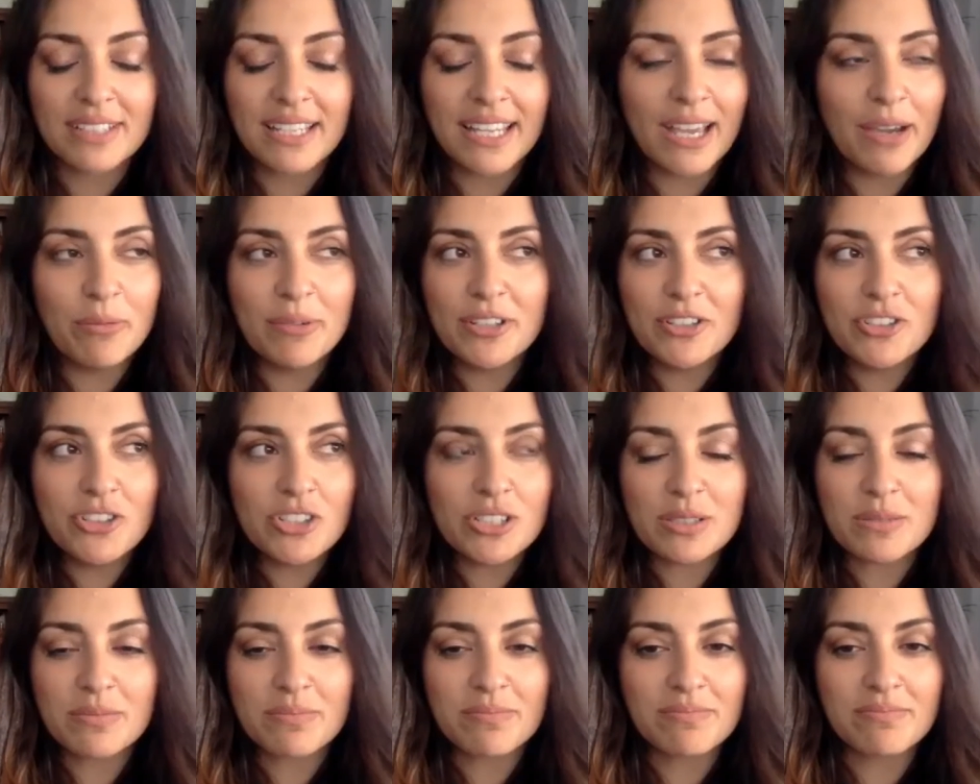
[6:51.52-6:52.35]
Can't we
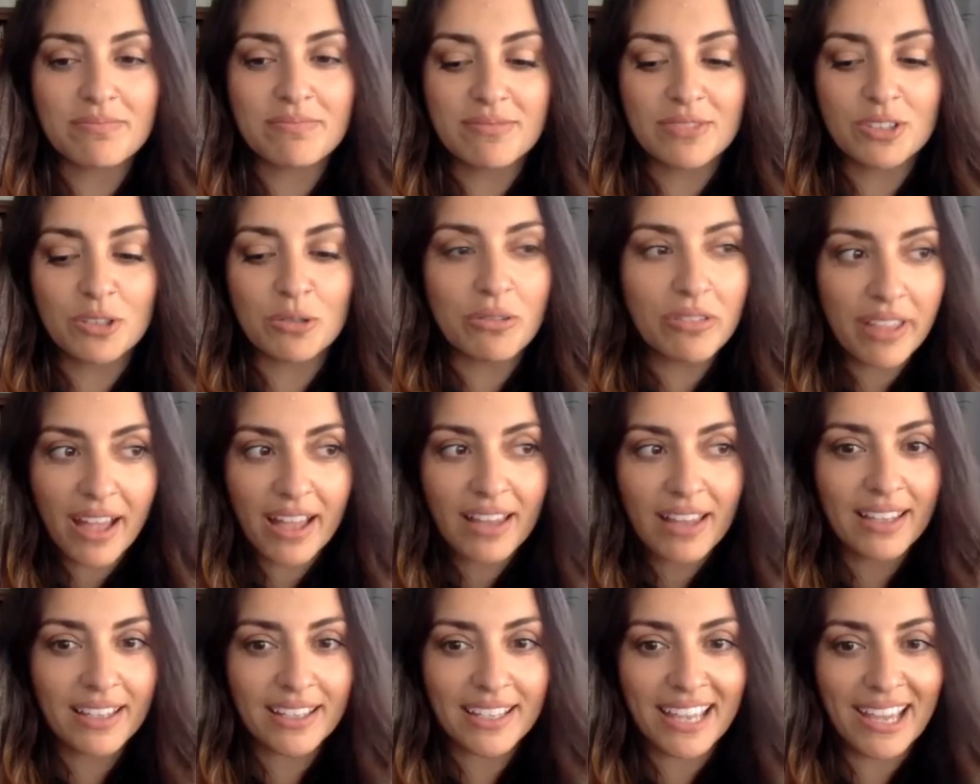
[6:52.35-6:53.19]
just do that?
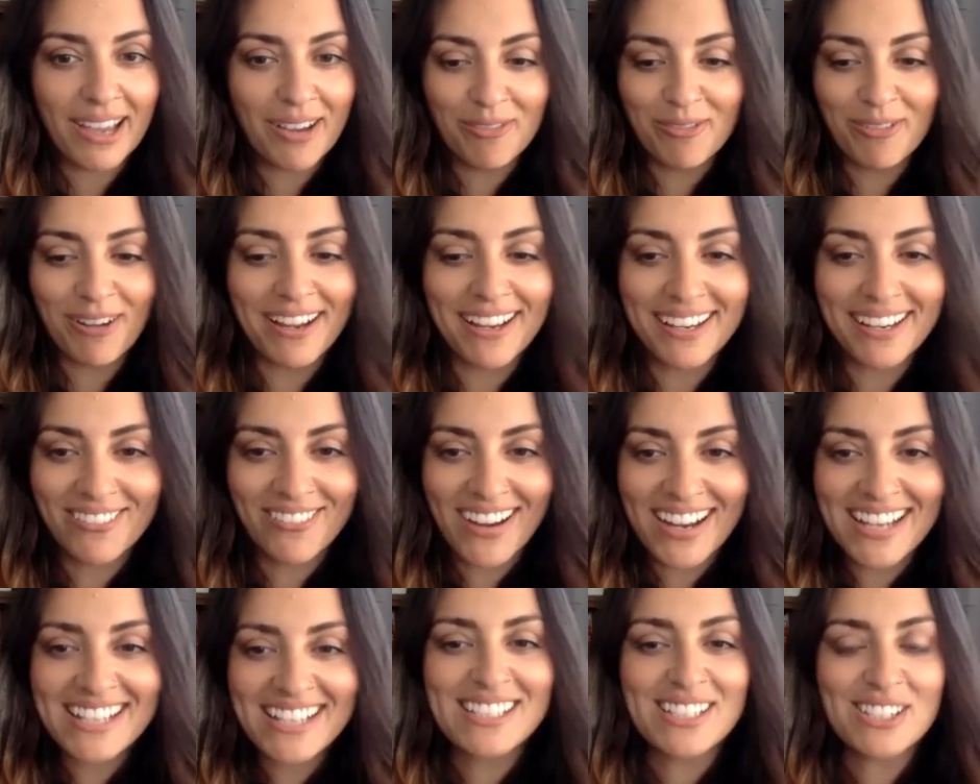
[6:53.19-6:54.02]
Like,
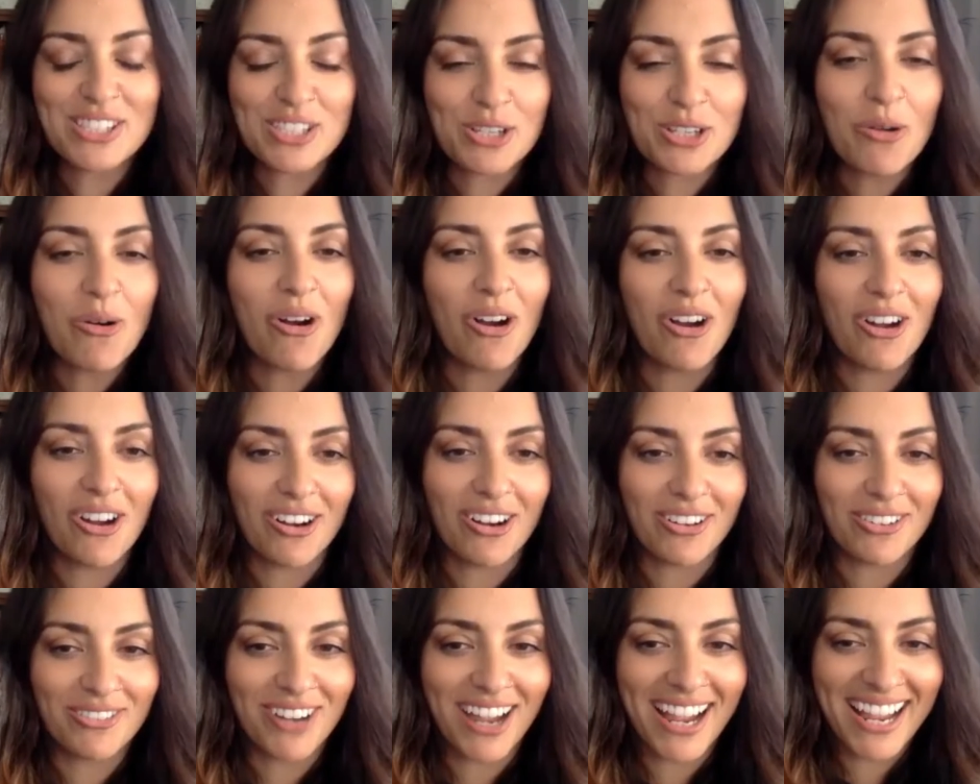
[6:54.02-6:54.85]
why is it so hard,
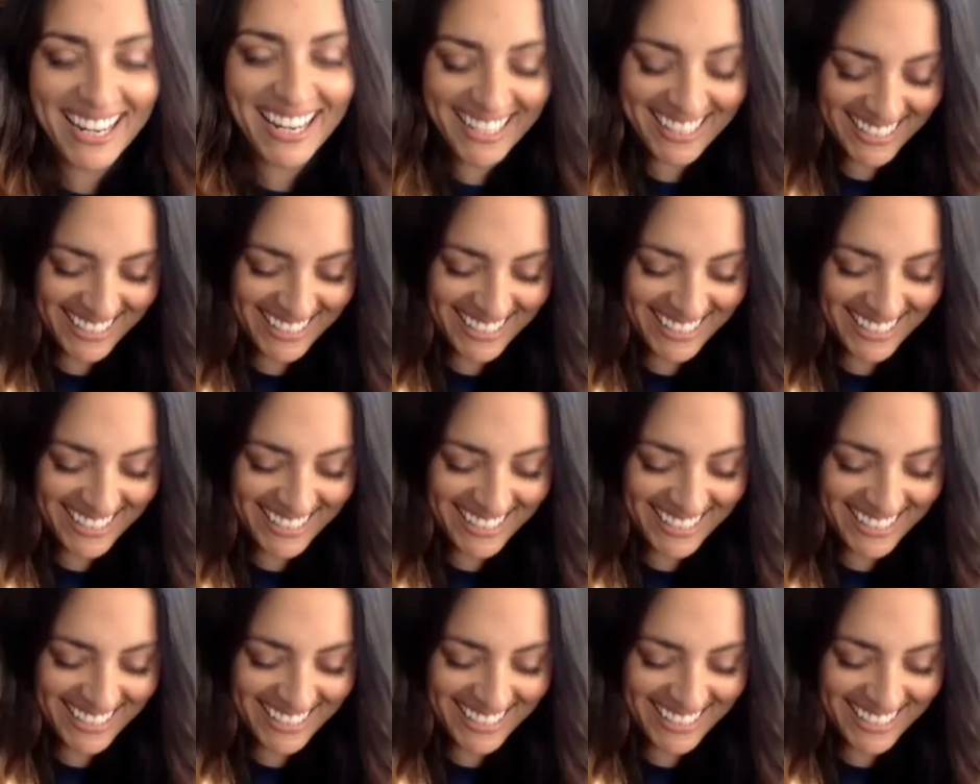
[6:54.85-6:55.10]
right?